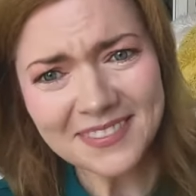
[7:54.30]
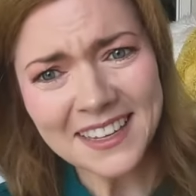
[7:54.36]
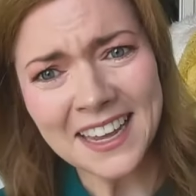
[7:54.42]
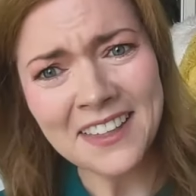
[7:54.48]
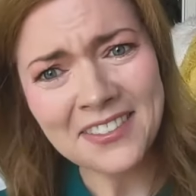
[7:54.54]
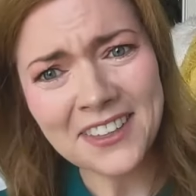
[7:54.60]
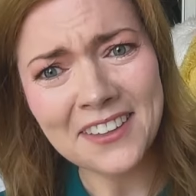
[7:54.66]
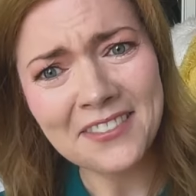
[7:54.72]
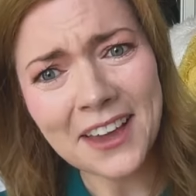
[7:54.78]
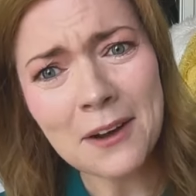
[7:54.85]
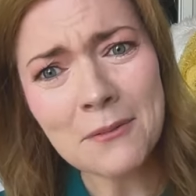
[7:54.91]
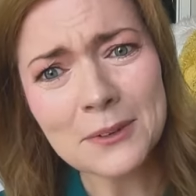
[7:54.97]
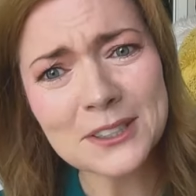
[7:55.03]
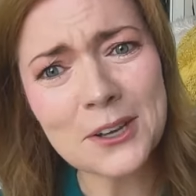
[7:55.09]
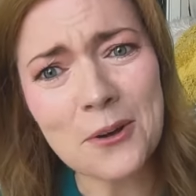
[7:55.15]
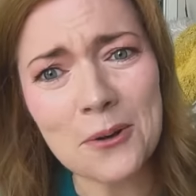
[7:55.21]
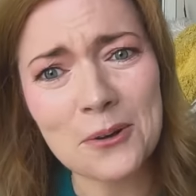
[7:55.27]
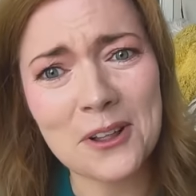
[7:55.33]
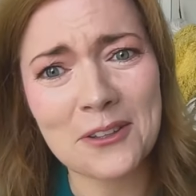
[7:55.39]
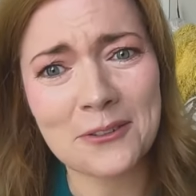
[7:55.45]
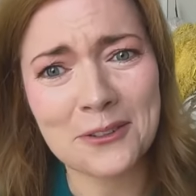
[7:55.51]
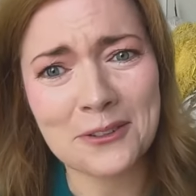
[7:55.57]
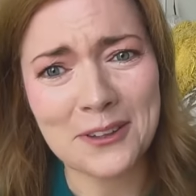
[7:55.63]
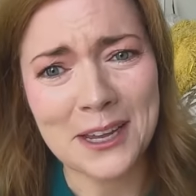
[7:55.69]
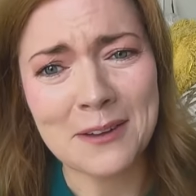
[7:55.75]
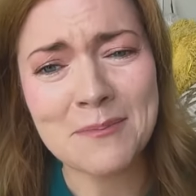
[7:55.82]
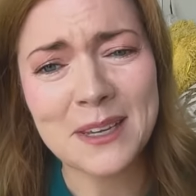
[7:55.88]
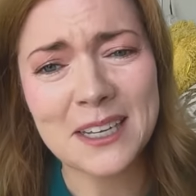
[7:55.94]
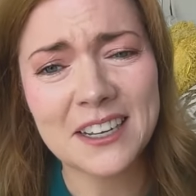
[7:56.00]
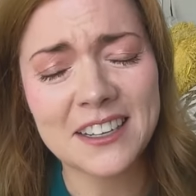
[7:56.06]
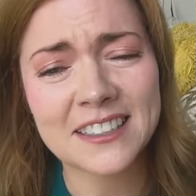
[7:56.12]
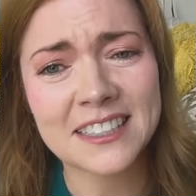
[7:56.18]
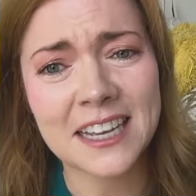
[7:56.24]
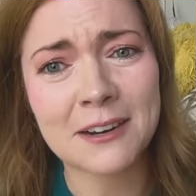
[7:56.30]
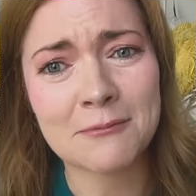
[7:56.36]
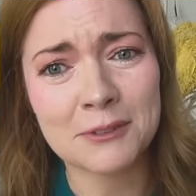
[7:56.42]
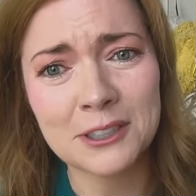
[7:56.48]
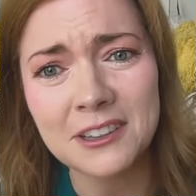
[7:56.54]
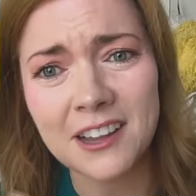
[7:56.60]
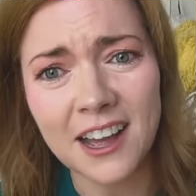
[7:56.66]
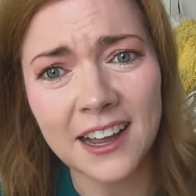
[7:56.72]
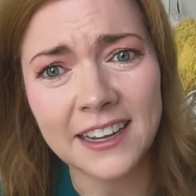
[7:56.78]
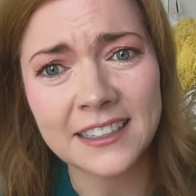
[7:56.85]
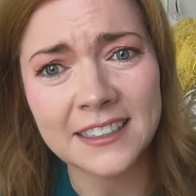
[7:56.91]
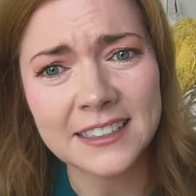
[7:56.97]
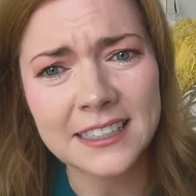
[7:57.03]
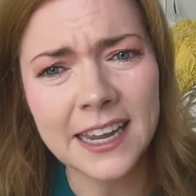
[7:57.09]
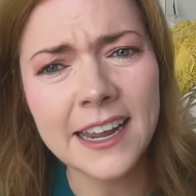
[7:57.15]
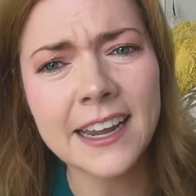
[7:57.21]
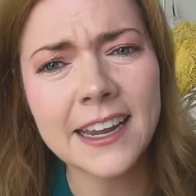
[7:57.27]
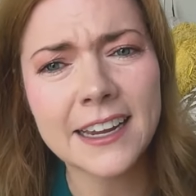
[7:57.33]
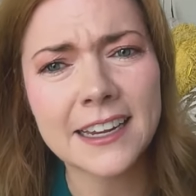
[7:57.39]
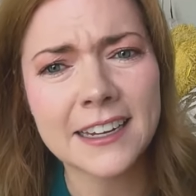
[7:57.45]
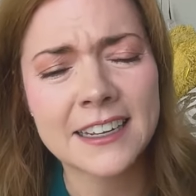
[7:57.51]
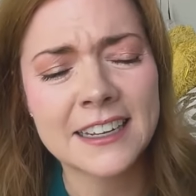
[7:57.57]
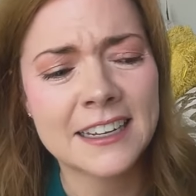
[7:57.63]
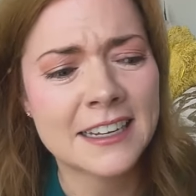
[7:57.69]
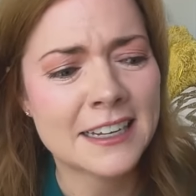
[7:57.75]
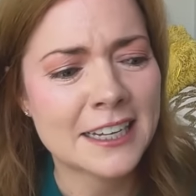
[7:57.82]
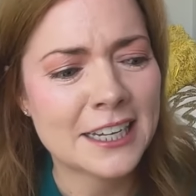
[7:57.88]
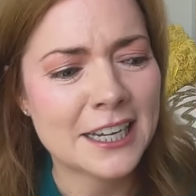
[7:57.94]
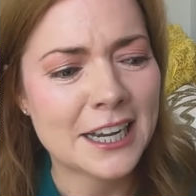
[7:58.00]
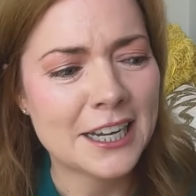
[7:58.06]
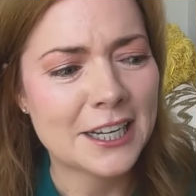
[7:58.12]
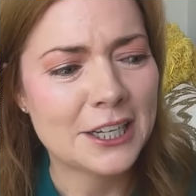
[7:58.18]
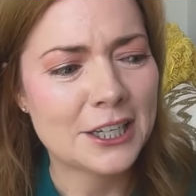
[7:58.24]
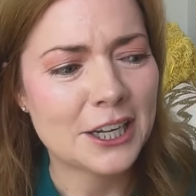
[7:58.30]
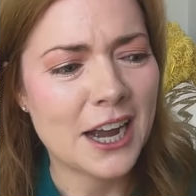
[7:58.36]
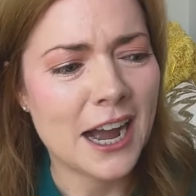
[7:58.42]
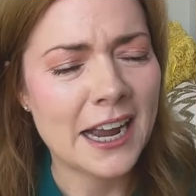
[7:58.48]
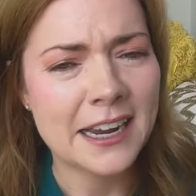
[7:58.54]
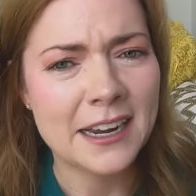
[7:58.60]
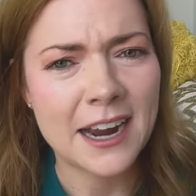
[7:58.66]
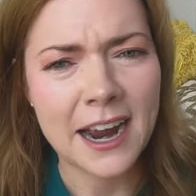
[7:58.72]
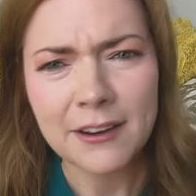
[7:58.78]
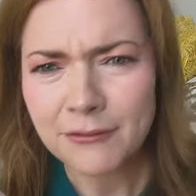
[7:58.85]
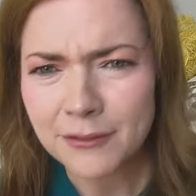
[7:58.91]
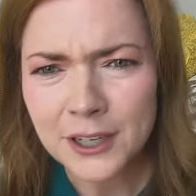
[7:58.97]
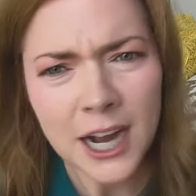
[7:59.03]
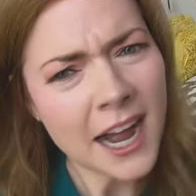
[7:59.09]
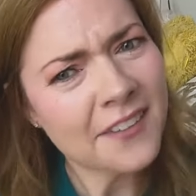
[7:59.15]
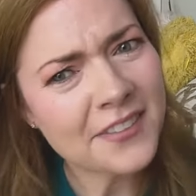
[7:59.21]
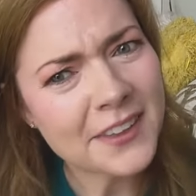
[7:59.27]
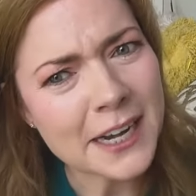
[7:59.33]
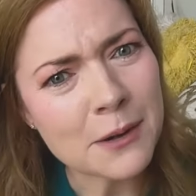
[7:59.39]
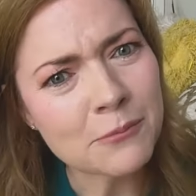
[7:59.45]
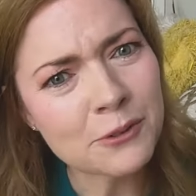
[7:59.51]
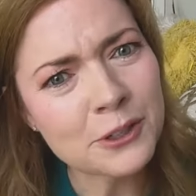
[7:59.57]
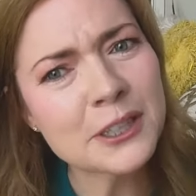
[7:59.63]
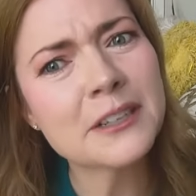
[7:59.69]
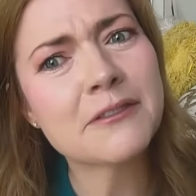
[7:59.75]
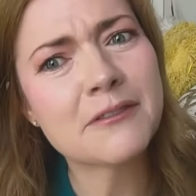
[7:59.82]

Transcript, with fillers: and then that was a whole other thing because I realized, hey, I, I forgot that I'm really